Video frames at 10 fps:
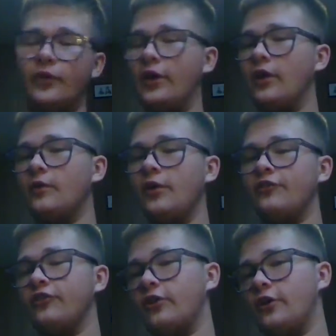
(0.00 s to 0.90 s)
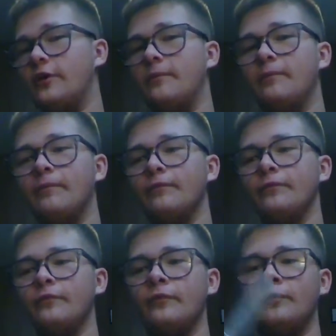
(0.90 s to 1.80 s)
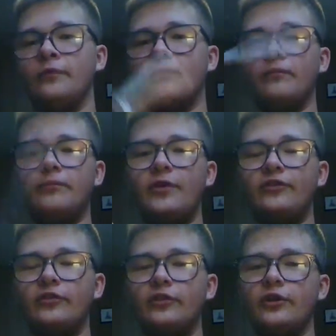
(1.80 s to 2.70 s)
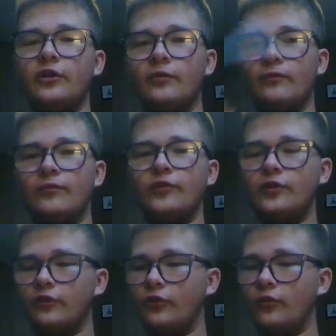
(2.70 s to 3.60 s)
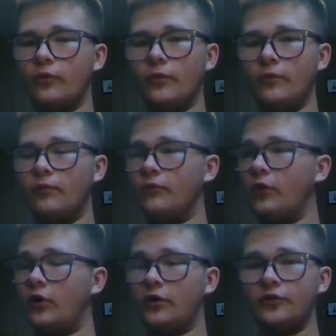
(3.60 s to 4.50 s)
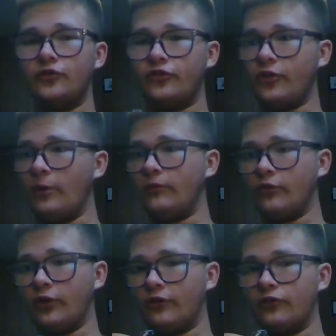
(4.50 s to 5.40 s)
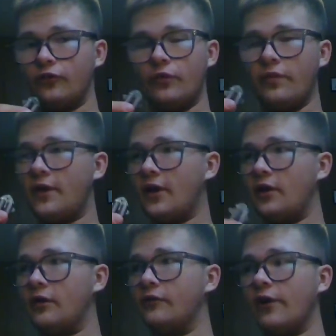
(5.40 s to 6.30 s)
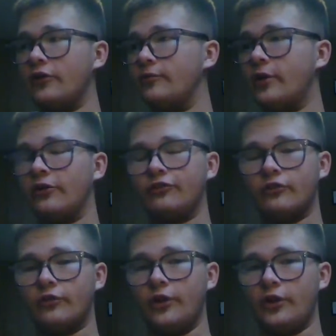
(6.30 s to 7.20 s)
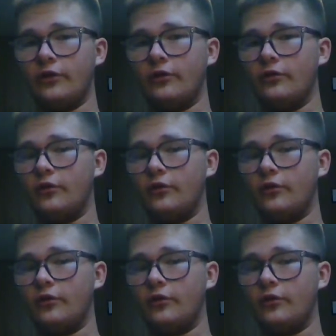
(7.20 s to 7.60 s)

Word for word: Anyways, um, basically you can do all the same tricks that a regular balisong can.